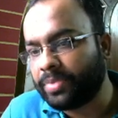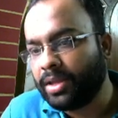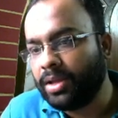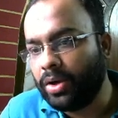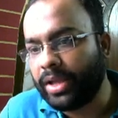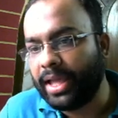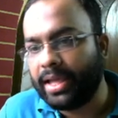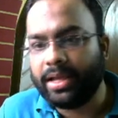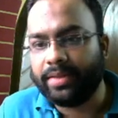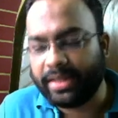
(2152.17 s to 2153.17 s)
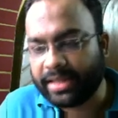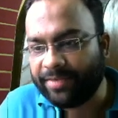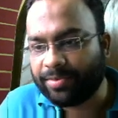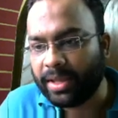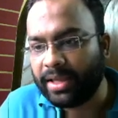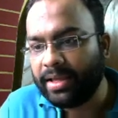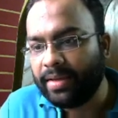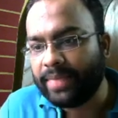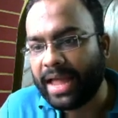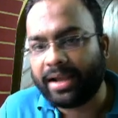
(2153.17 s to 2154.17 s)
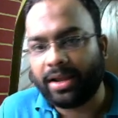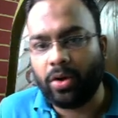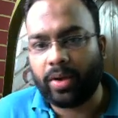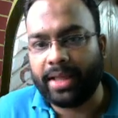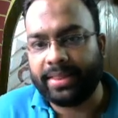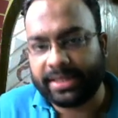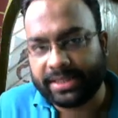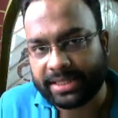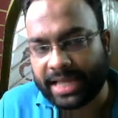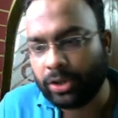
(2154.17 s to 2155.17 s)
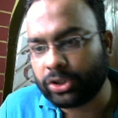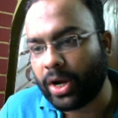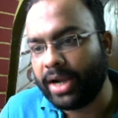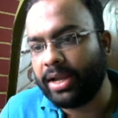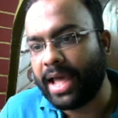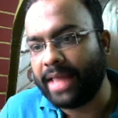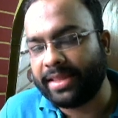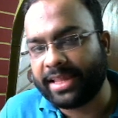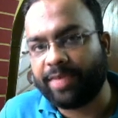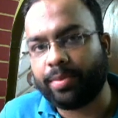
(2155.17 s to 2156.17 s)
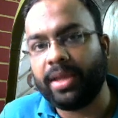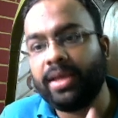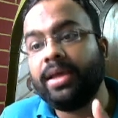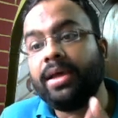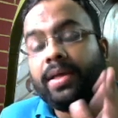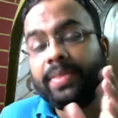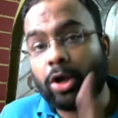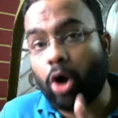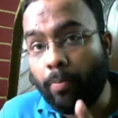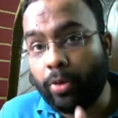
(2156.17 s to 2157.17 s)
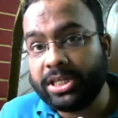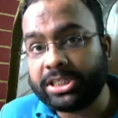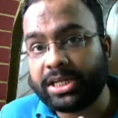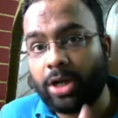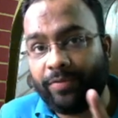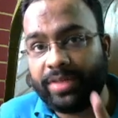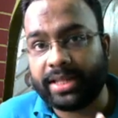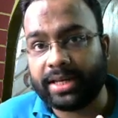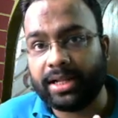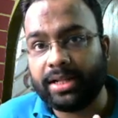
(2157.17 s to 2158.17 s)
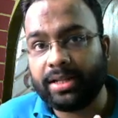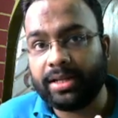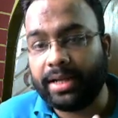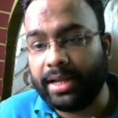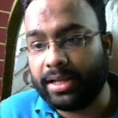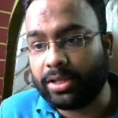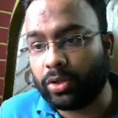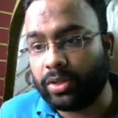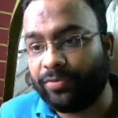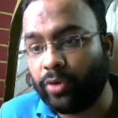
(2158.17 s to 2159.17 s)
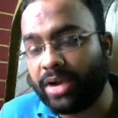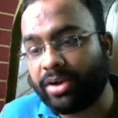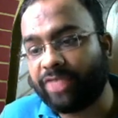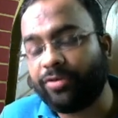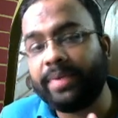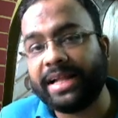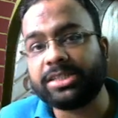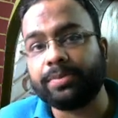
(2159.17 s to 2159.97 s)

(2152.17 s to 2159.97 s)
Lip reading: Okay, this gives me that, okay, this is a sinusoid, and this gives me the composition of the signal. So the Fourier transform tells me,